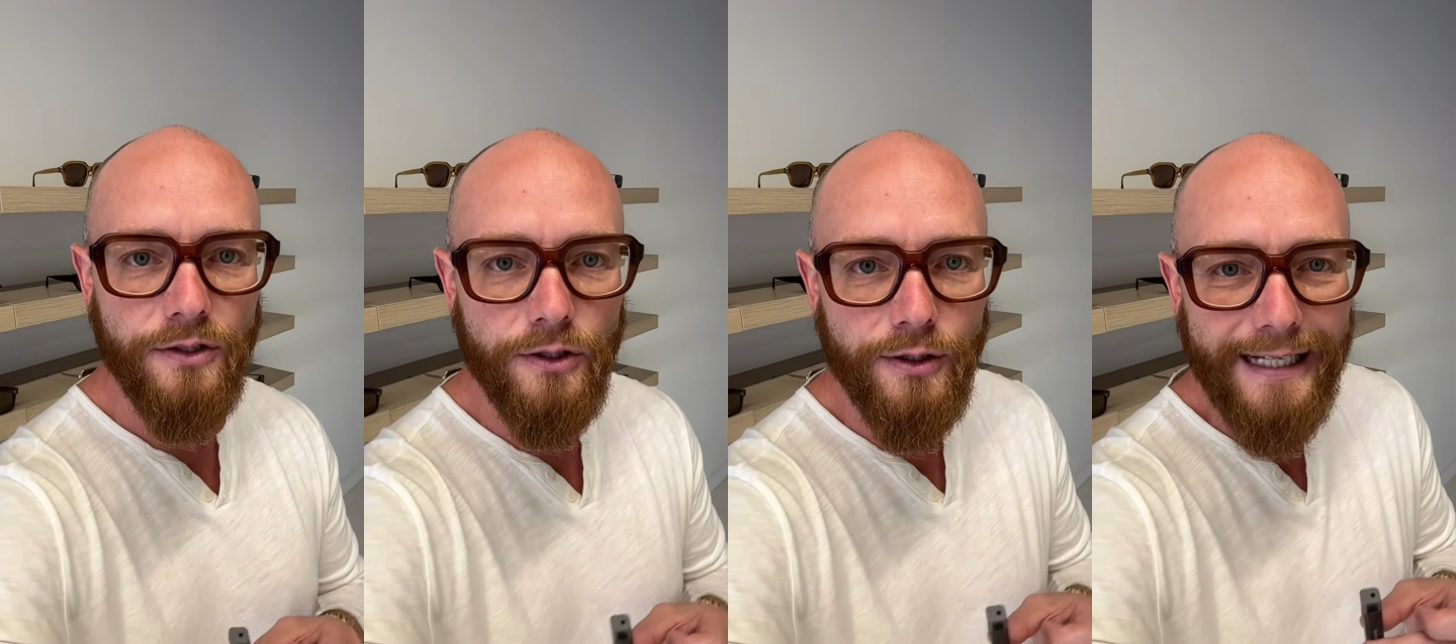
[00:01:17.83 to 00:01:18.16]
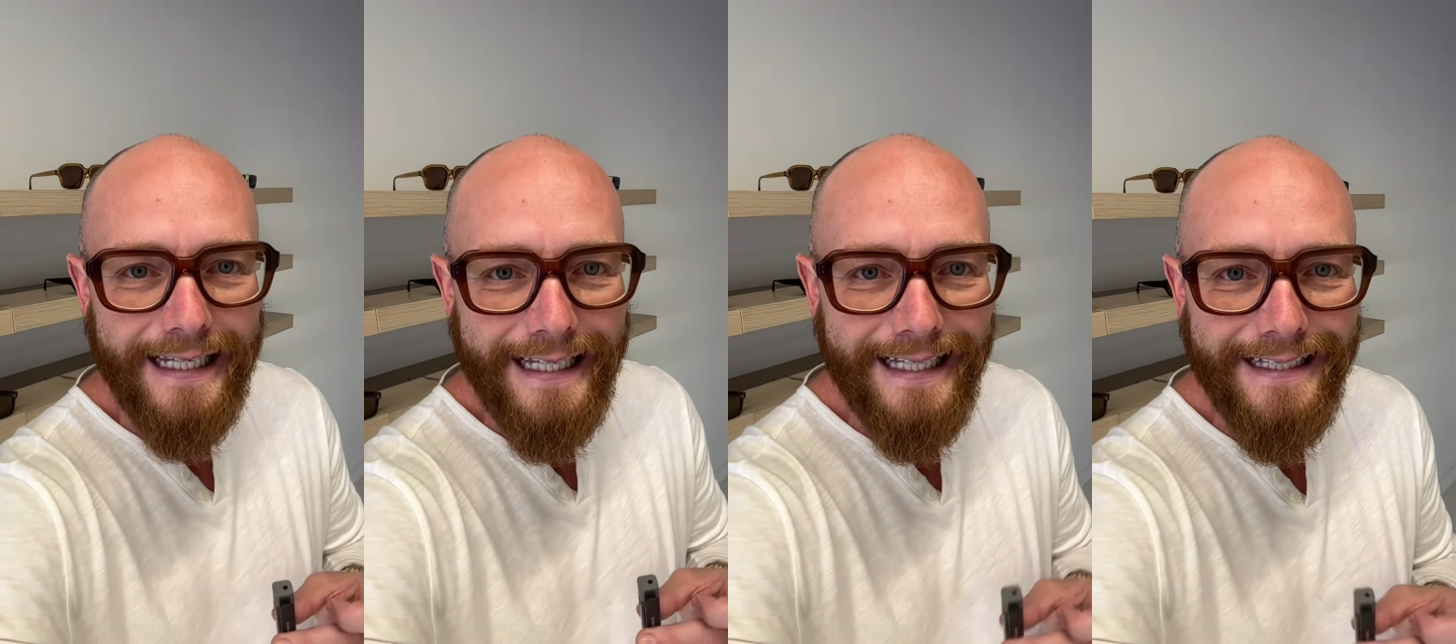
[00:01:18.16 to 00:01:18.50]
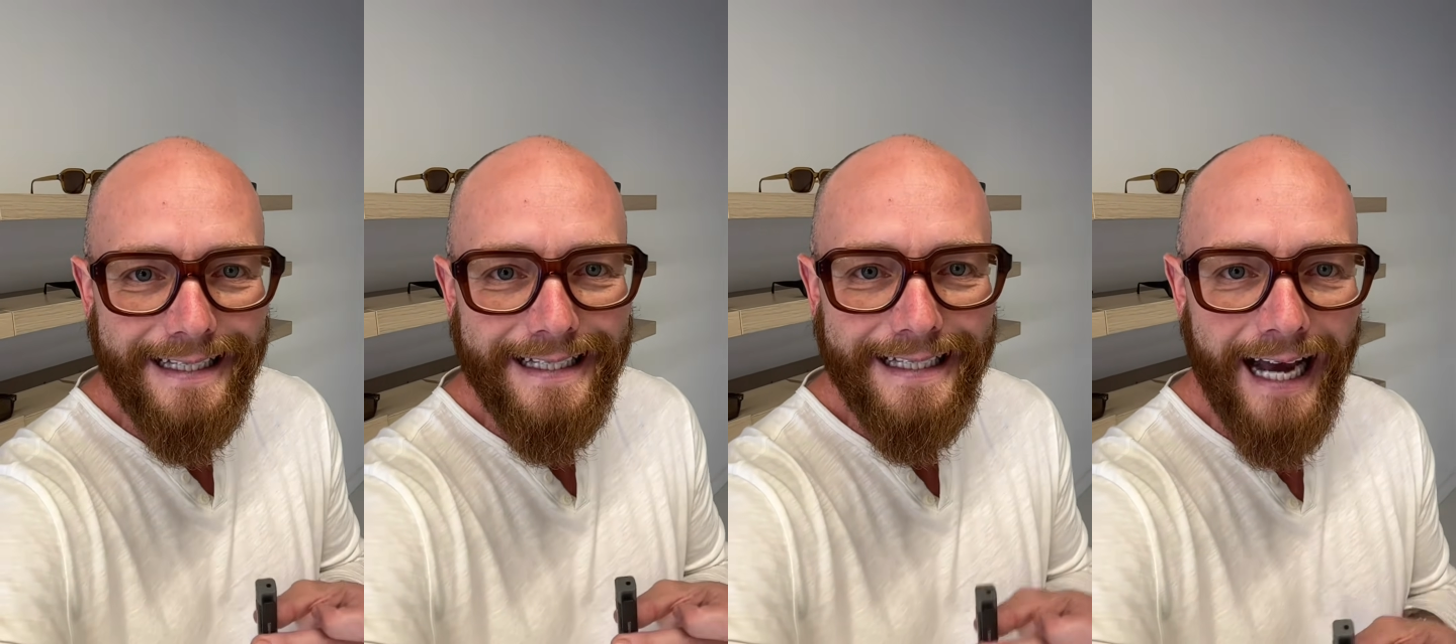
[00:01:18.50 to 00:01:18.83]
So they're
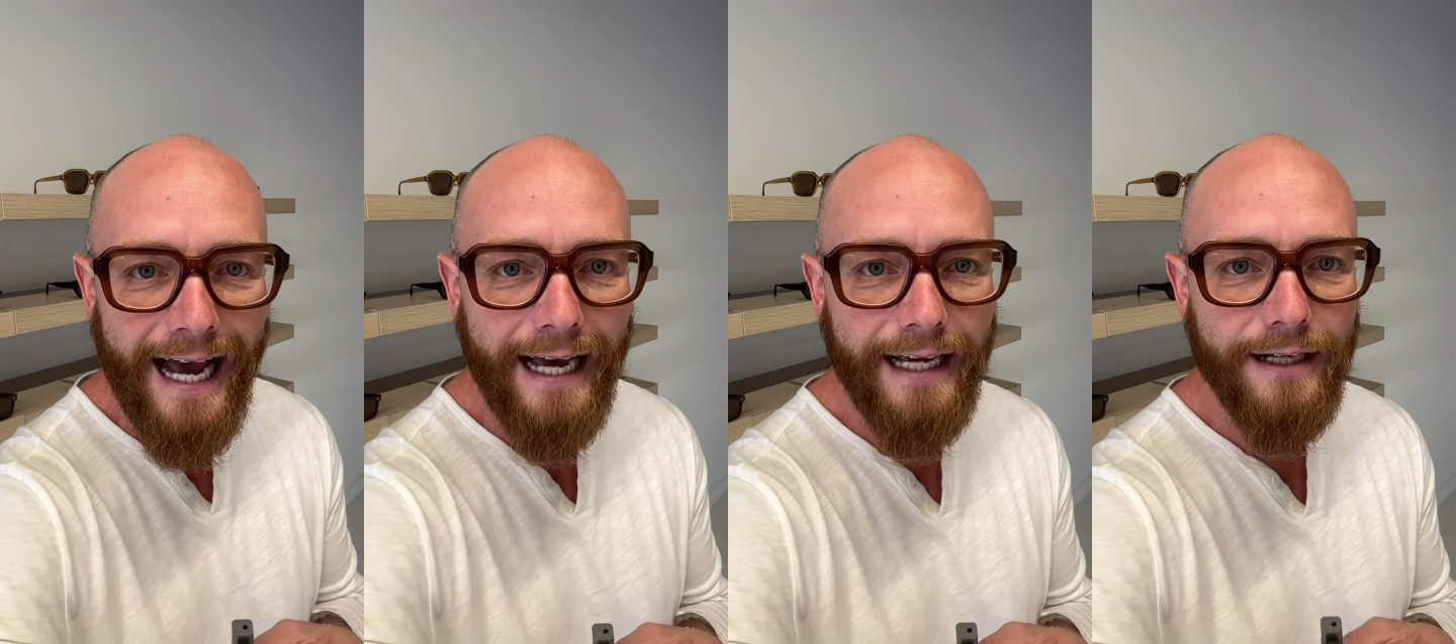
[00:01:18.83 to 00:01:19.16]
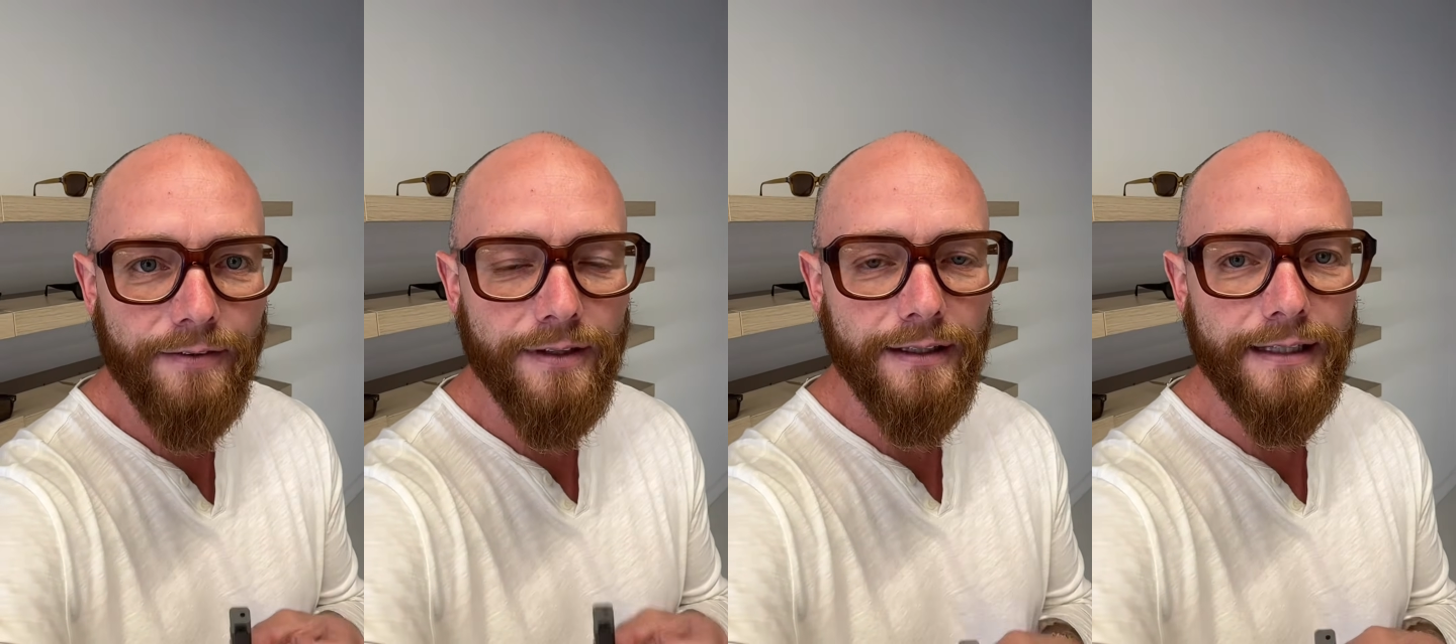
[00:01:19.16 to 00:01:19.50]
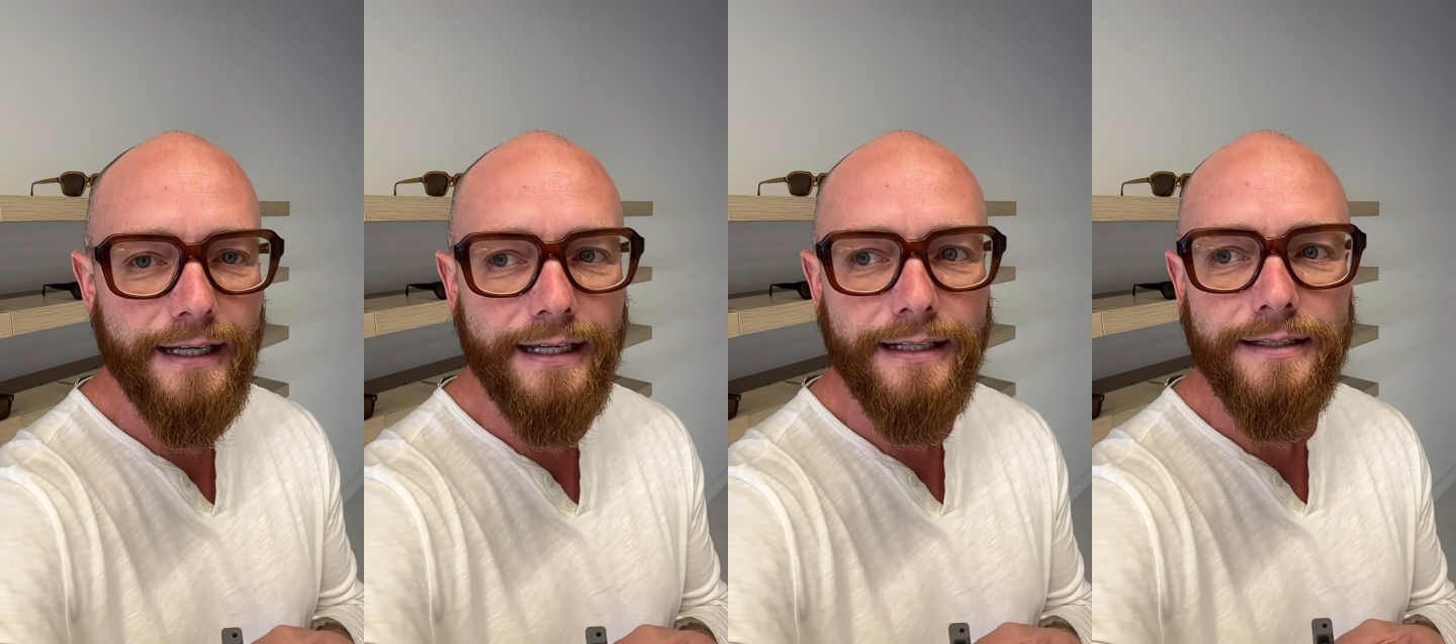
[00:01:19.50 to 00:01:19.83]
inside of the
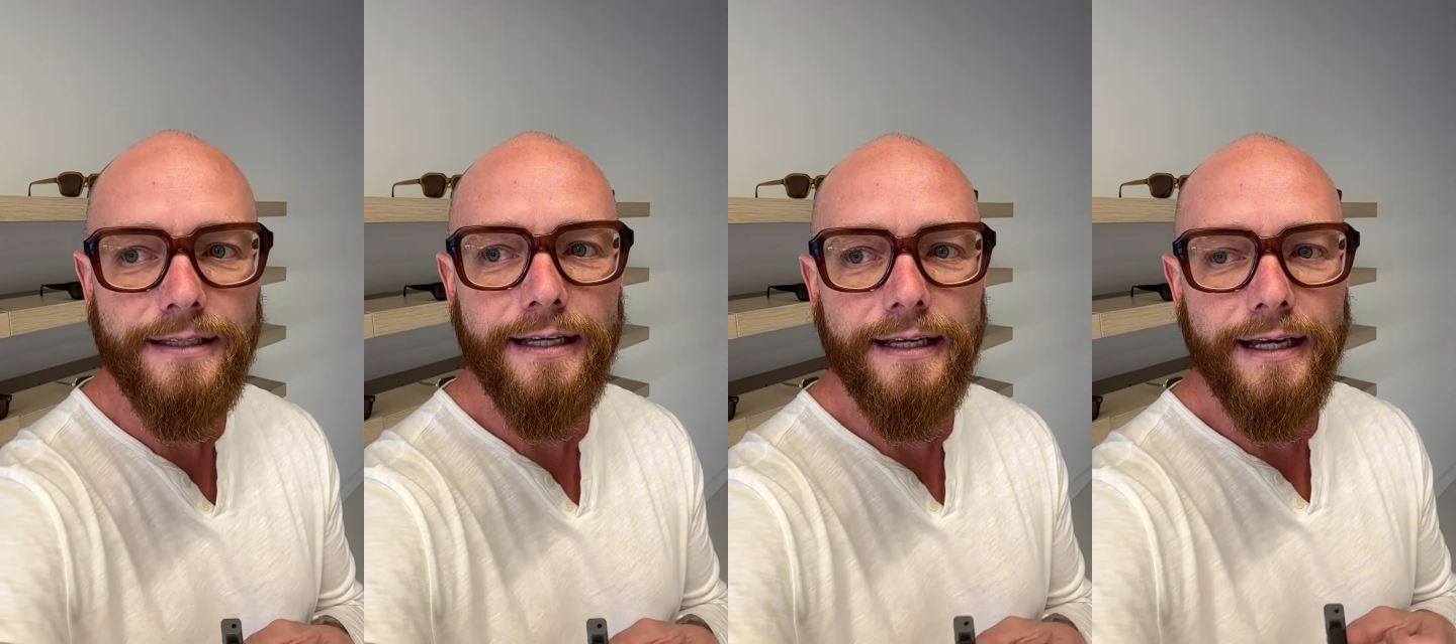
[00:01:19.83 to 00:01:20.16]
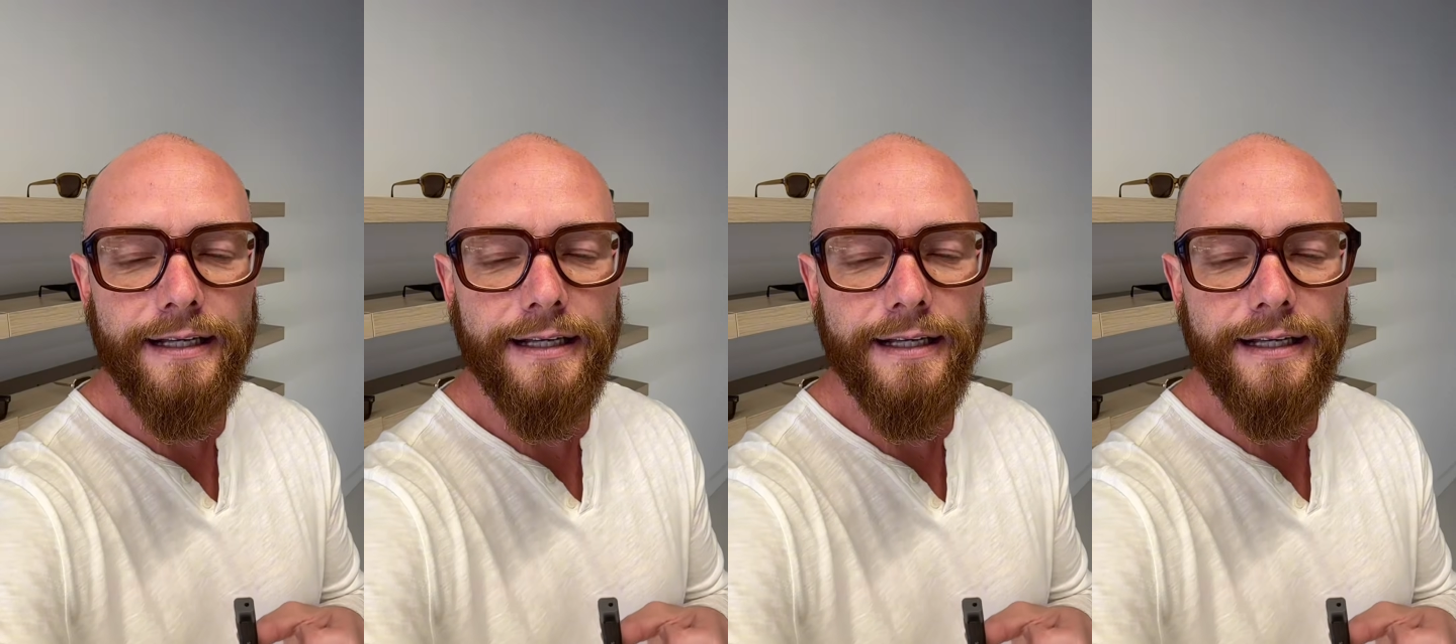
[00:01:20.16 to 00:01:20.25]
lens.